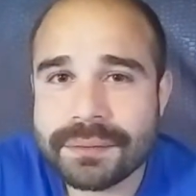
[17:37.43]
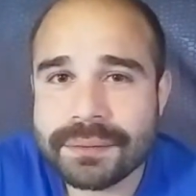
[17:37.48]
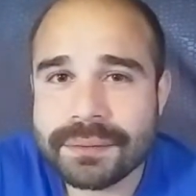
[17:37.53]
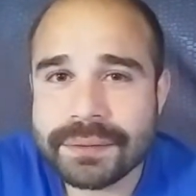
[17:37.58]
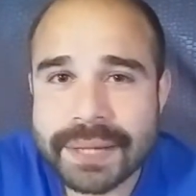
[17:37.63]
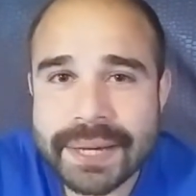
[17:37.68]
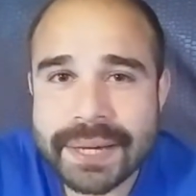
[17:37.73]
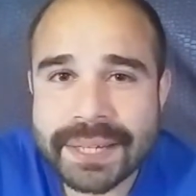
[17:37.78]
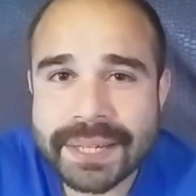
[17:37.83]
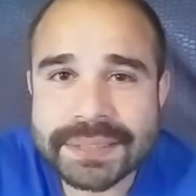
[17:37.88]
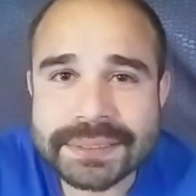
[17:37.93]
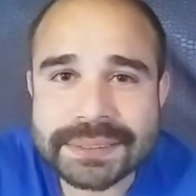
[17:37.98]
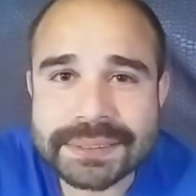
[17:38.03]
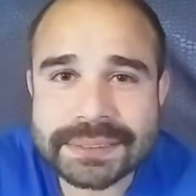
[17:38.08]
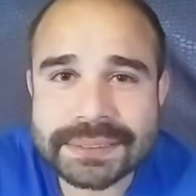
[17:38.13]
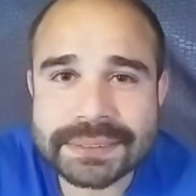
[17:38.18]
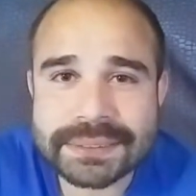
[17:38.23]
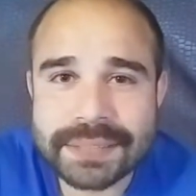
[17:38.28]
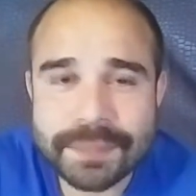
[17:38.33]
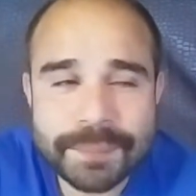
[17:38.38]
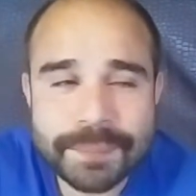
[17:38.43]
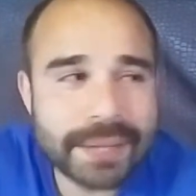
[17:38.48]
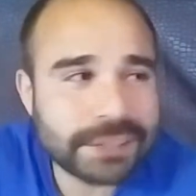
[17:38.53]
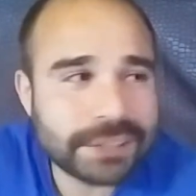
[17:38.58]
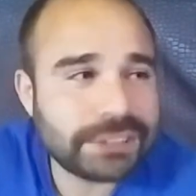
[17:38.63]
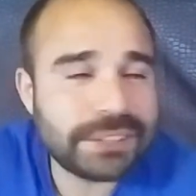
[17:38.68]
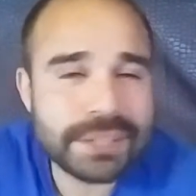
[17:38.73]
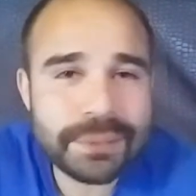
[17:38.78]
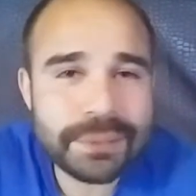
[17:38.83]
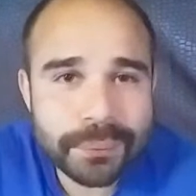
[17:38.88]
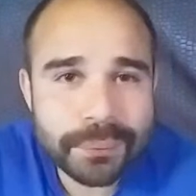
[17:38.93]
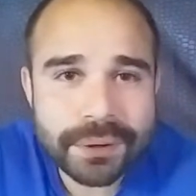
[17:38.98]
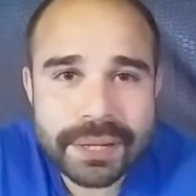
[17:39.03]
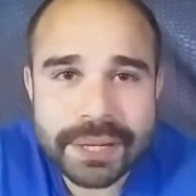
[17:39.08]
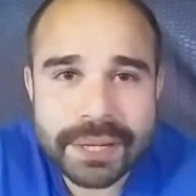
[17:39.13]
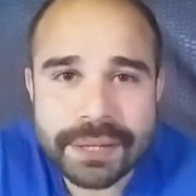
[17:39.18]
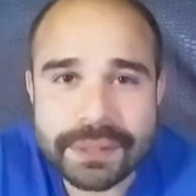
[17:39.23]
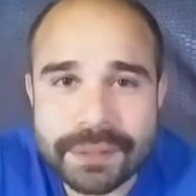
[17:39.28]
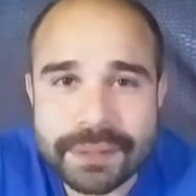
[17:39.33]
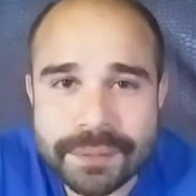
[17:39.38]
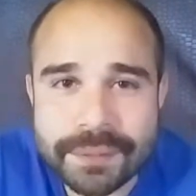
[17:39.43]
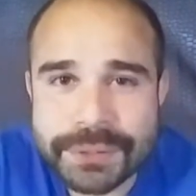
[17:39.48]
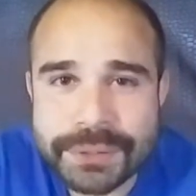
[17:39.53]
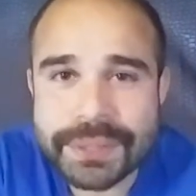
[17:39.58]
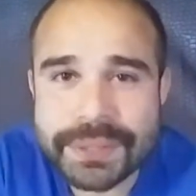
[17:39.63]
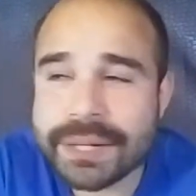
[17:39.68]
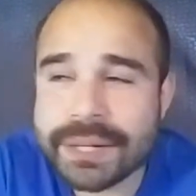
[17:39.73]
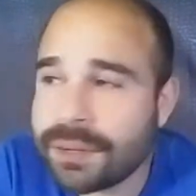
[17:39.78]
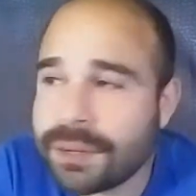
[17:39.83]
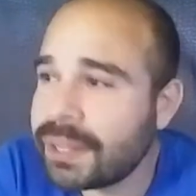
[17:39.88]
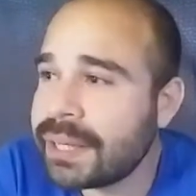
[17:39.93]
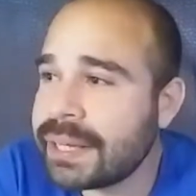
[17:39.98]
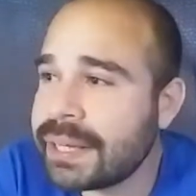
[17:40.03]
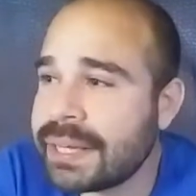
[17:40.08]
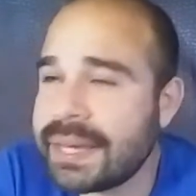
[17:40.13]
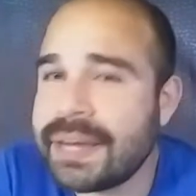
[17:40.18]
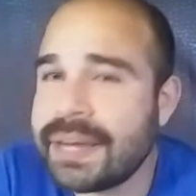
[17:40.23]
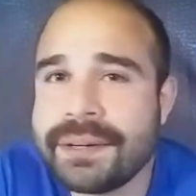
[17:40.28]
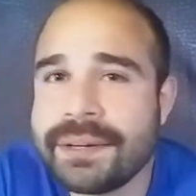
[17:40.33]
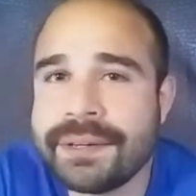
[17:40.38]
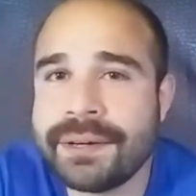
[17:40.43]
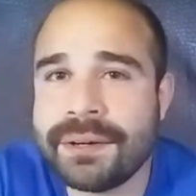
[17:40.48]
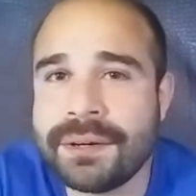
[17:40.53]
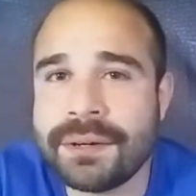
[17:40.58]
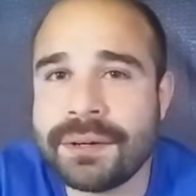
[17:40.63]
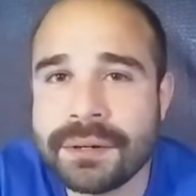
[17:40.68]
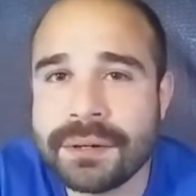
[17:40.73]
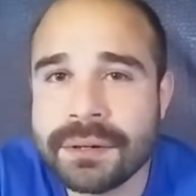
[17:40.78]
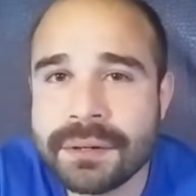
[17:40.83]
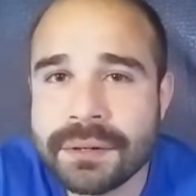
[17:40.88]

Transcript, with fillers: Yes, I'm actually working. I'm doing all I can here.